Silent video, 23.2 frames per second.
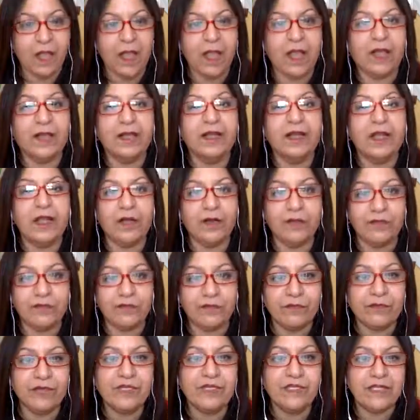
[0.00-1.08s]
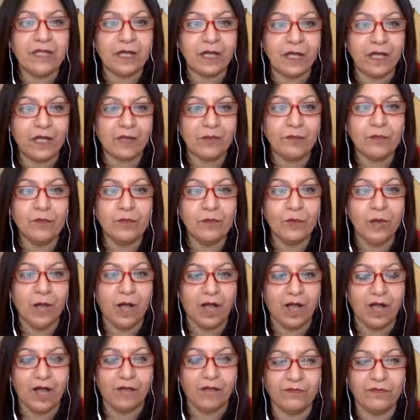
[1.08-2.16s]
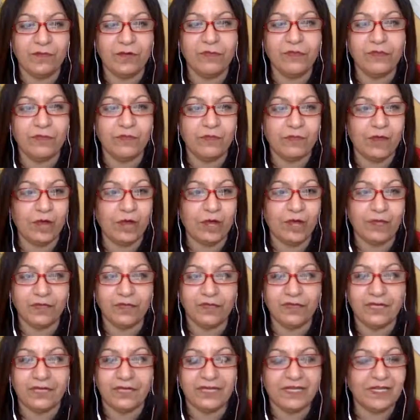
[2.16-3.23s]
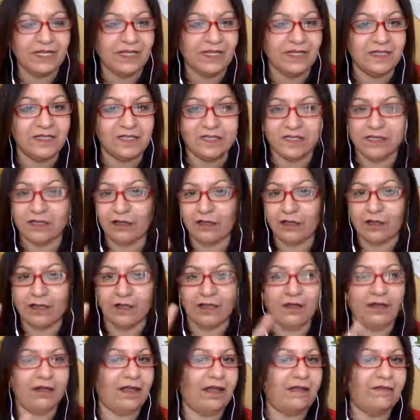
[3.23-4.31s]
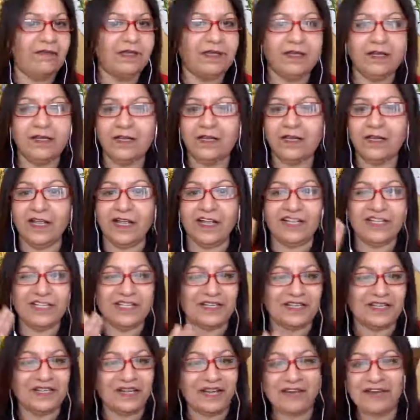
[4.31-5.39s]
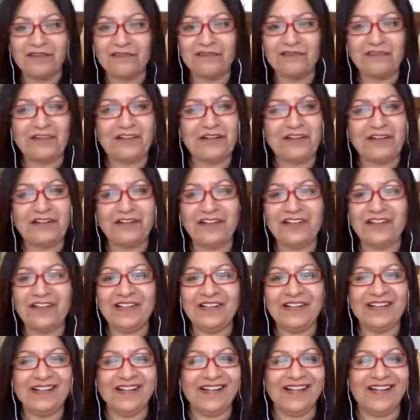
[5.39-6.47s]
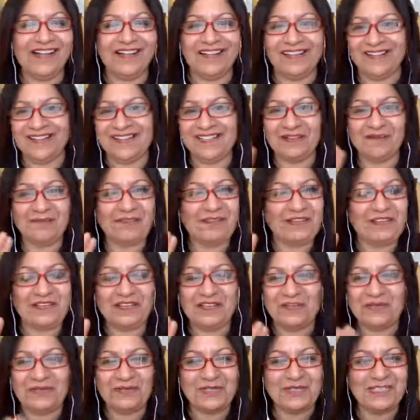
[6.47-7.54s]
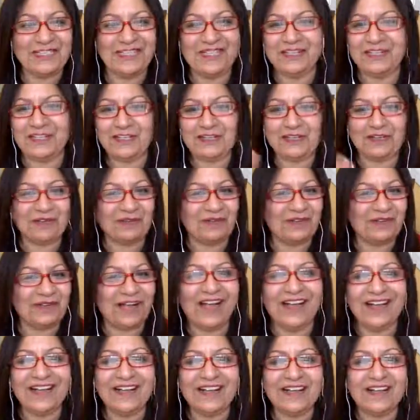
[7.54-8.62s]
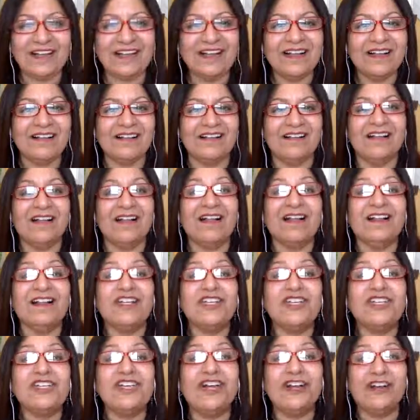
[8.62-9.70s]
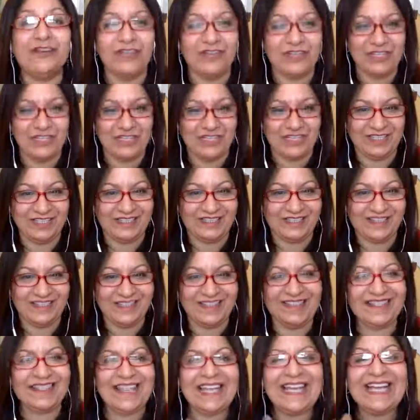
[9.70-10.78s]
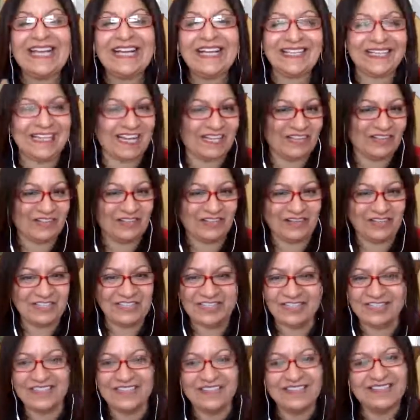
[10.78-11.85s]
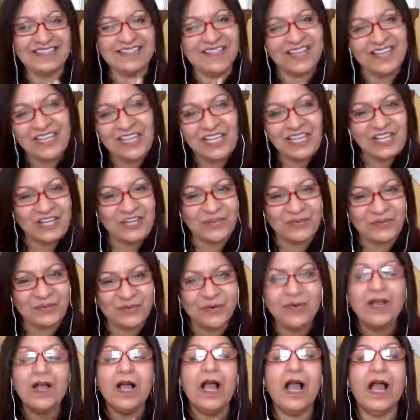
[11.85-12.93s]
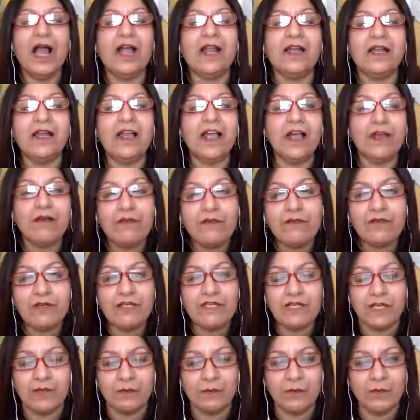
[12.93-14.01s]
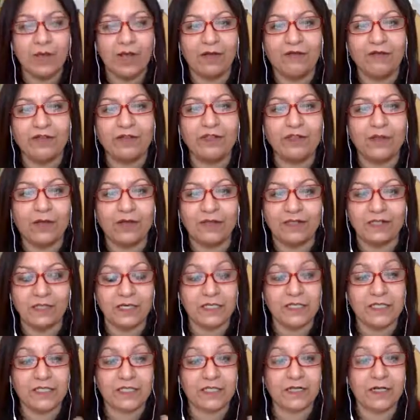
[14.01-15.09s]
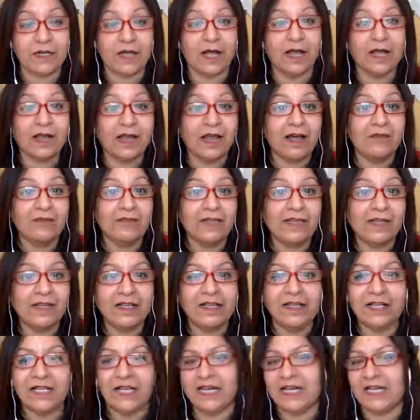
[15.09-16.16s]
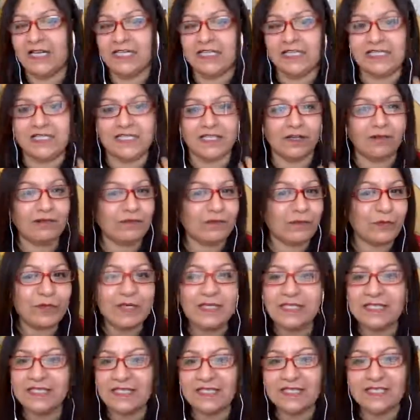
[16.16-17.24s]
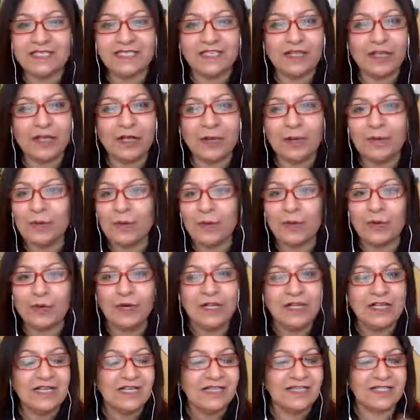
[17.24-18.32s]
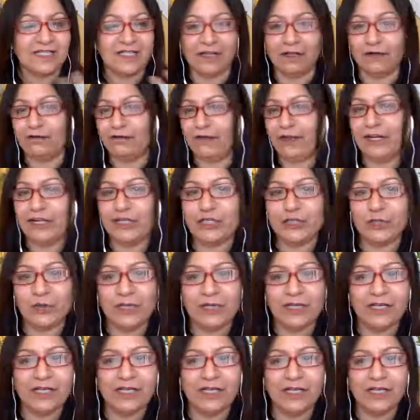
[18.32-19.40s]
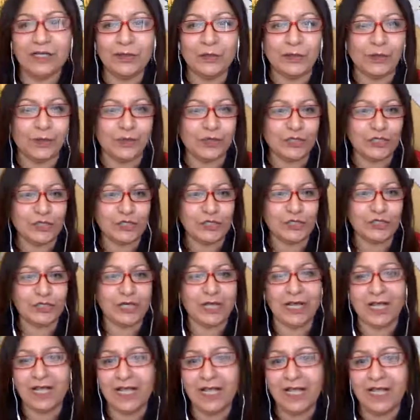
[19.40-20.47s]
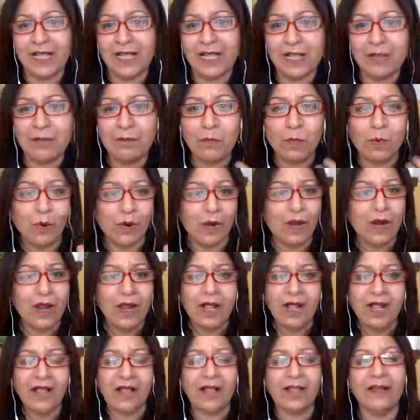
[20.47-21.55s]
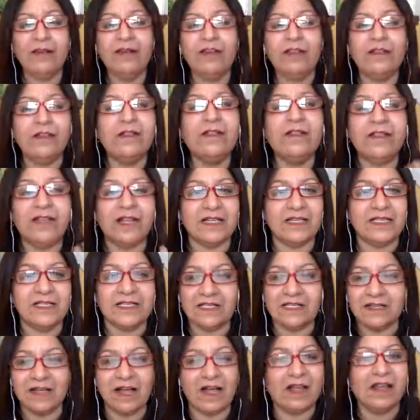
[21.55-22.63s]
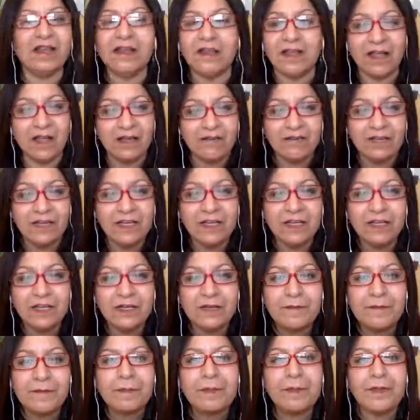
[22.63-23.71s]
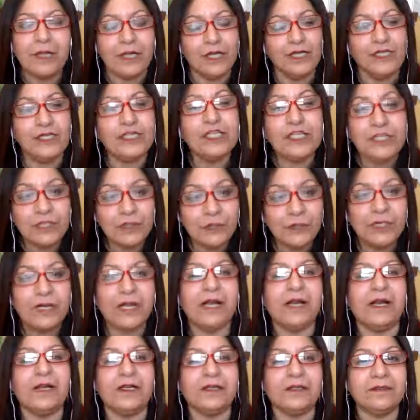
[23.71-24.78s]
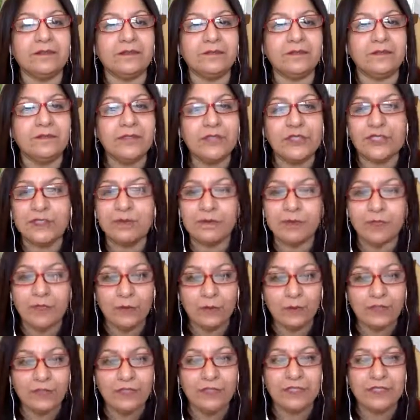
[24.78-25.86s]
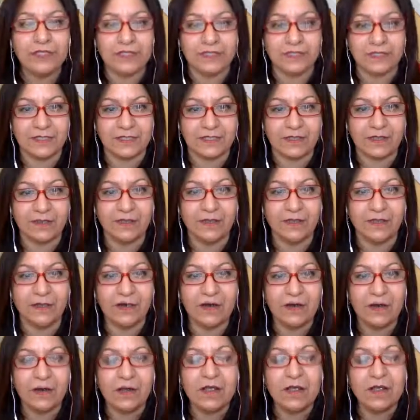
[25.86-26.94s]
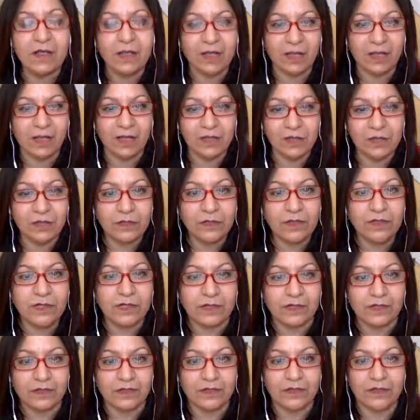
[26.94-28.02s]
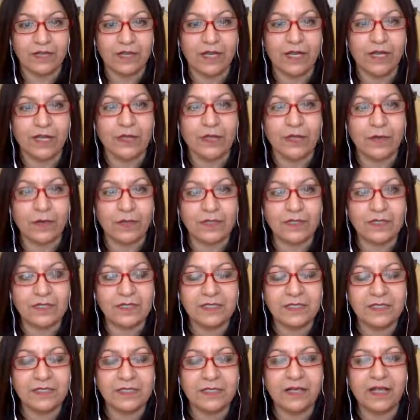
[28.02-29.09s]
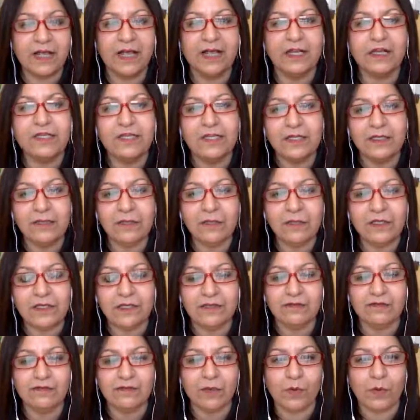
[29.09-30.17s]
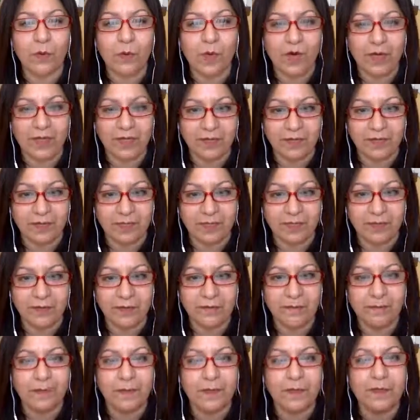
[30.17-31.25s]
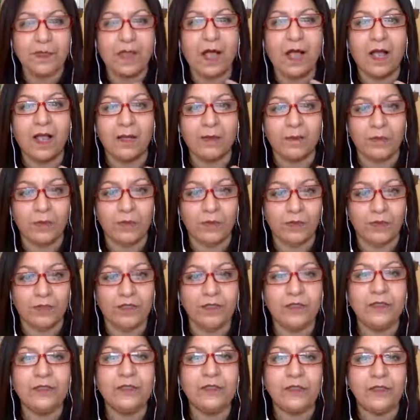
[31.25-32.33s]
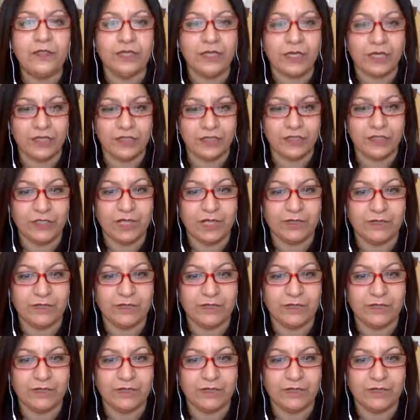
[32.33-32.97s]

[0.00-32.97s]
And every time you have thought that is loving and delightful and something that you see that you like, cherish it. Thank that thought. Say, thank you. And every time you have a thought that is not loving, that is self-criticism or self-hatred or shame or anything that's not loving, just look at it. Just be willing to stand there and look at it and notice it and tell yourself quietly, I am willing to change that.